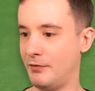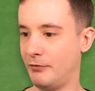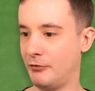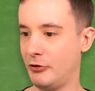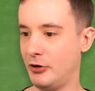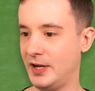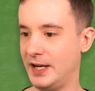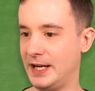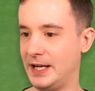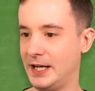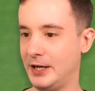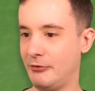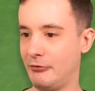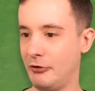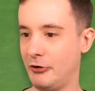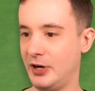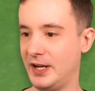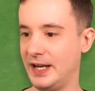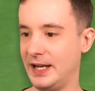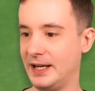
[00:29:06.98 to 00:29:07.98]
really,
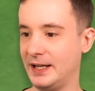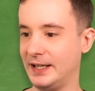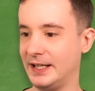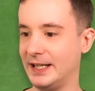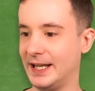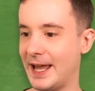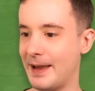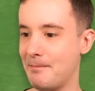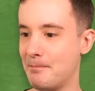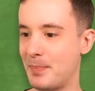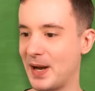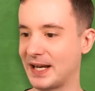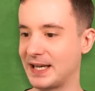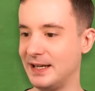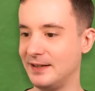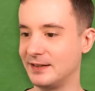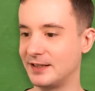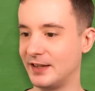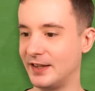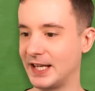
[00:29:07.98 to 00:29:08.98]
really let him back
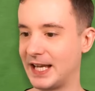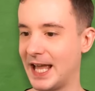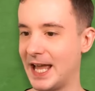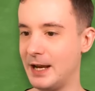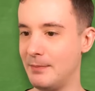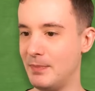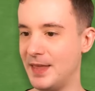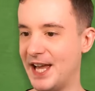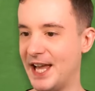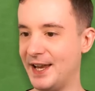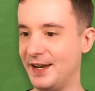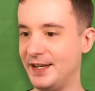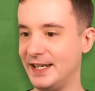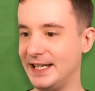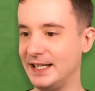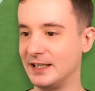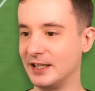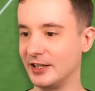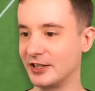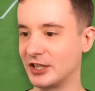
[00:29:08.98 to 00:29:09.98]
into the game there
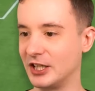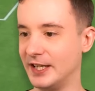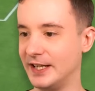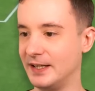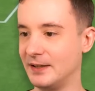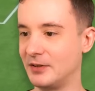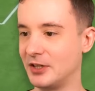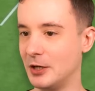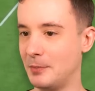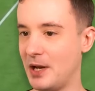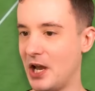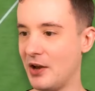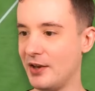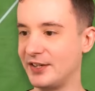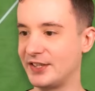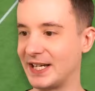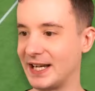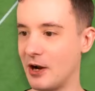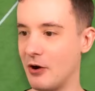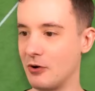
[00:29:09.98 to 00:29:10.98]
needlessly. To be
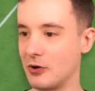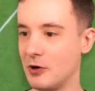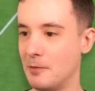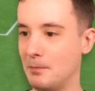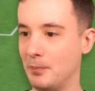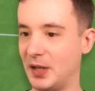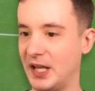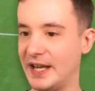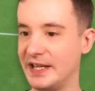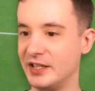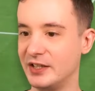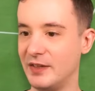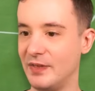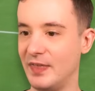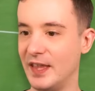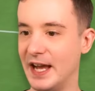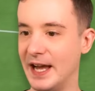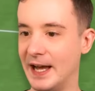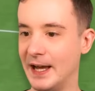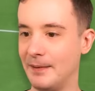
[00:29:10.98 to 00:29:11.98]
honest, I got
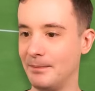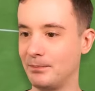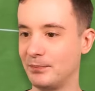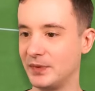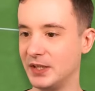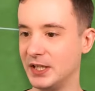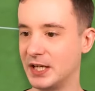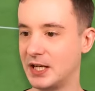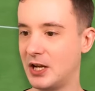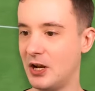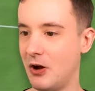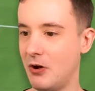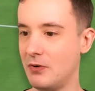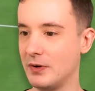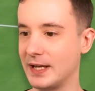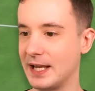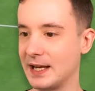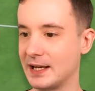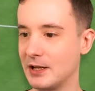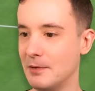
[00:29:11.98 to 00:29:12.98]
complacent there. You
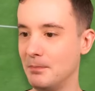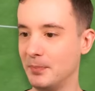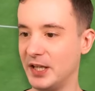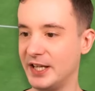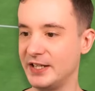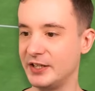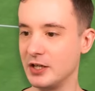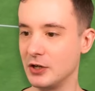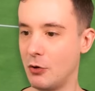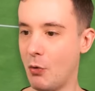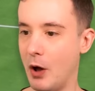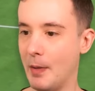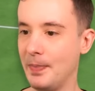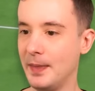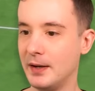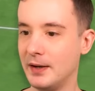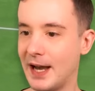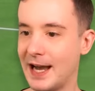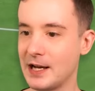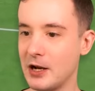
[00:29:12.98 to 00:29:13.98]
can't get complacent. Go on,
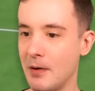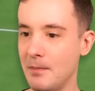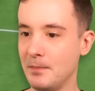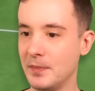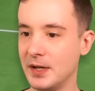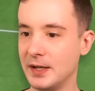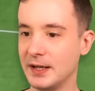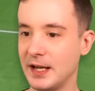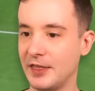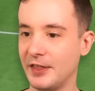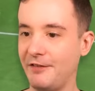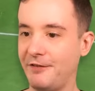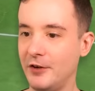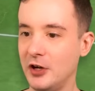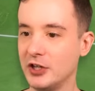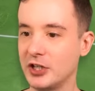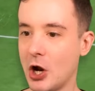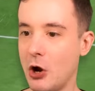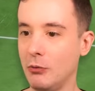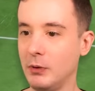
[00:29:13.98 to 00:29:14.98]
hang on, get the
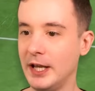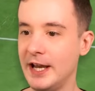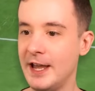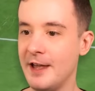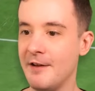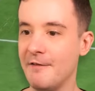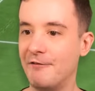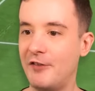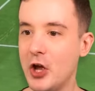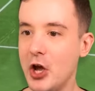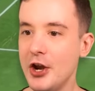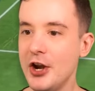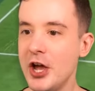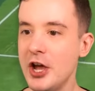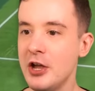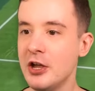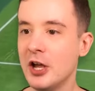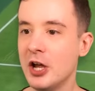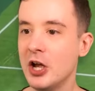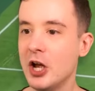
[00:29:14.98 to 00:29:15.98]
third goal here.
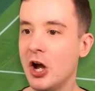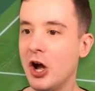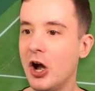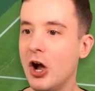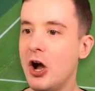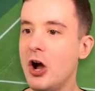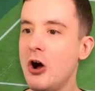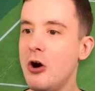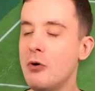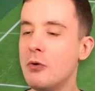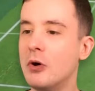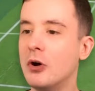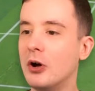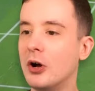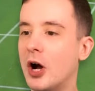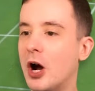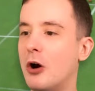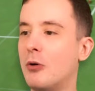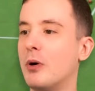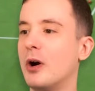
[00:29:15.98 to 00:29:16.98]
Werner! Oh!
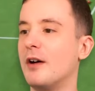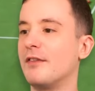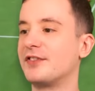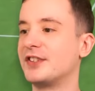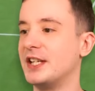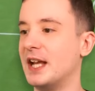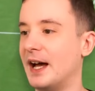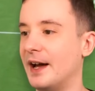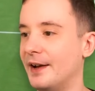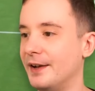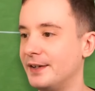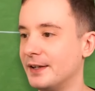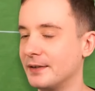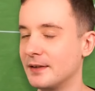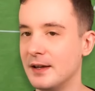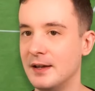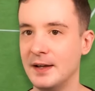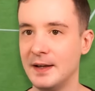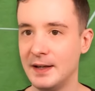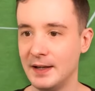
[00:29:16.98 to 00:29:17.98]
Oh, we're offside.
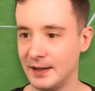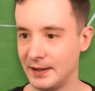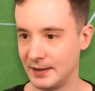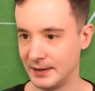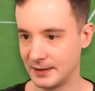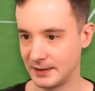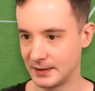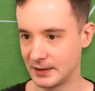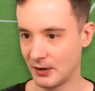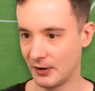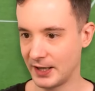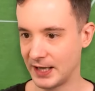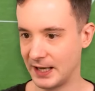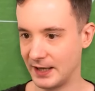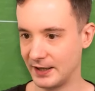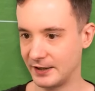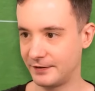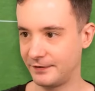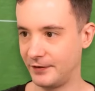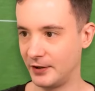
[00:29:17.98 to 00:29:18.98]
Got to
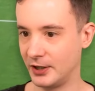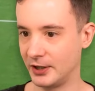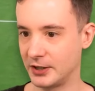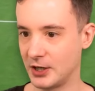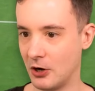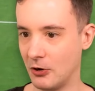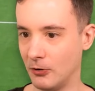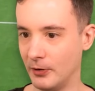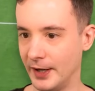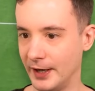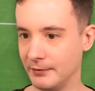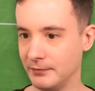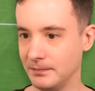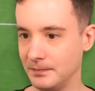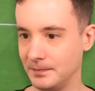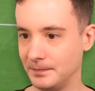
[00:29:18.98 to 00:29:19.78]
get this third goal now.